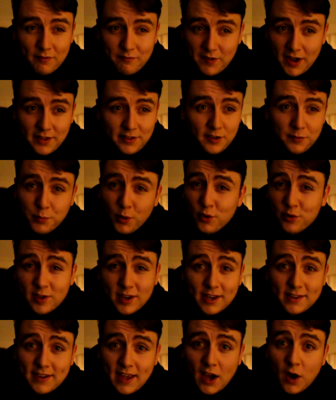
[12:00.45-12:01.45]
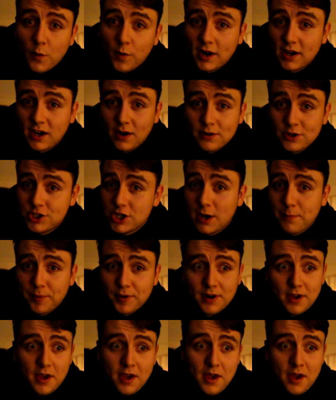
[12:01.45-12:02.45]
and fancies buzzing into town when I'm going
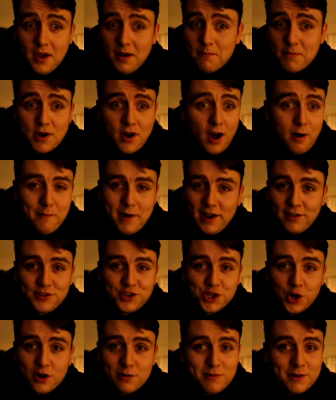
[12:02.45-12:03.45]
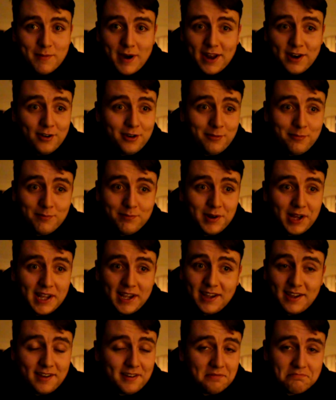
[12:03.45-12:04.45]
shopping, by all means join me, man. I'm
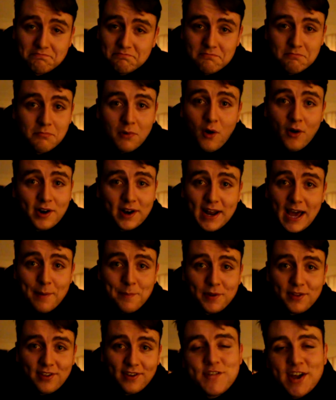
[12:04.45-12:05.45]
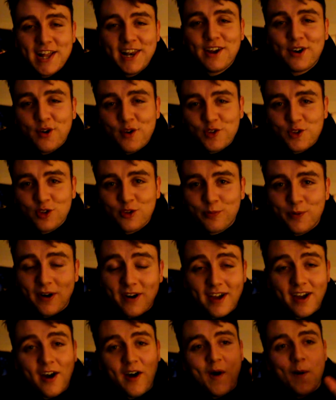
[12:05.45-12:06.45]
like more than happy to. Feel the Christmas
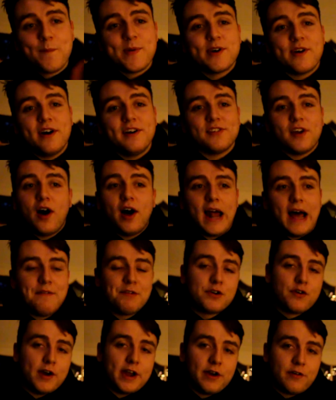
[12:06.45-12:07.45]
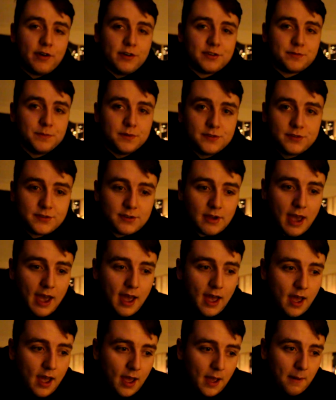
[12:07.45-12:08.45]
spirit. I hope you guys all have a great Christmas.
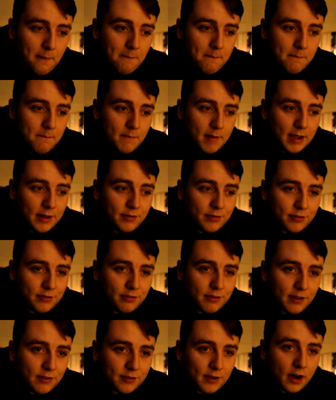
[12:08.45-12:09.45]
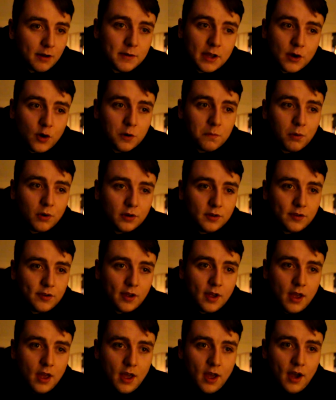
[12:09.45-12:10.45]
It's going to be a good month.
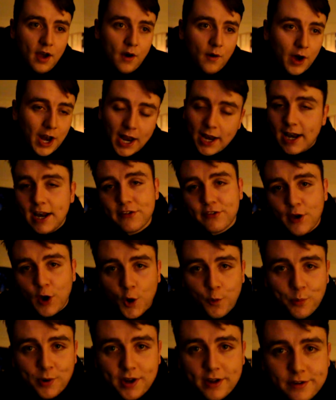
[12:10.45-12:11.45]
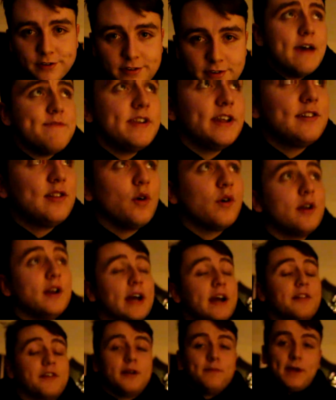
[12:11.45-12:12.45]
Well, at least I hope it is. Everything's looking
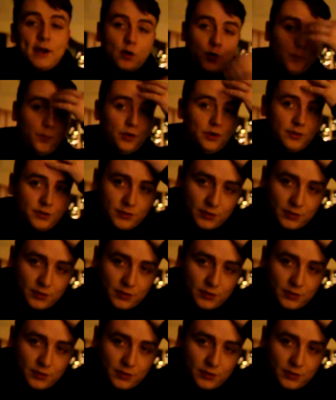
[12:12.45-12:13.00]
like it's going to be a good month,